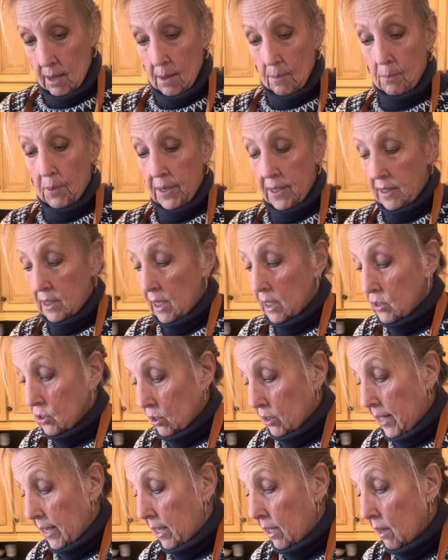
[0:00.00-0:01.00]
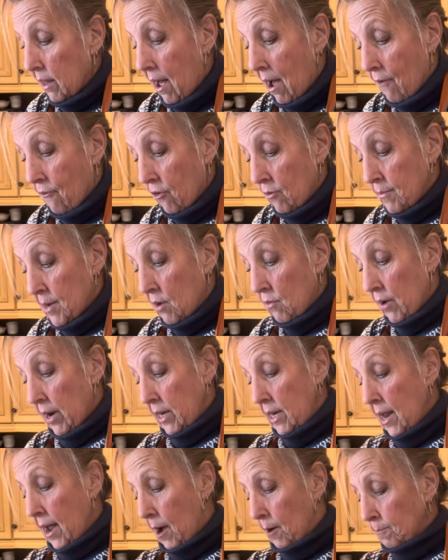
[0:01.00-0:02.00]
but it does look like a lot for me right
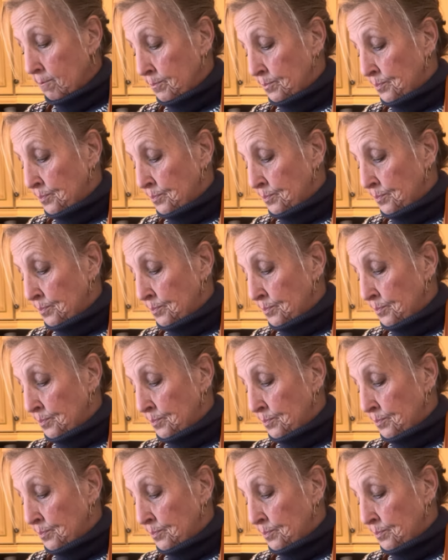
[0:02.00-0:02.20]
now.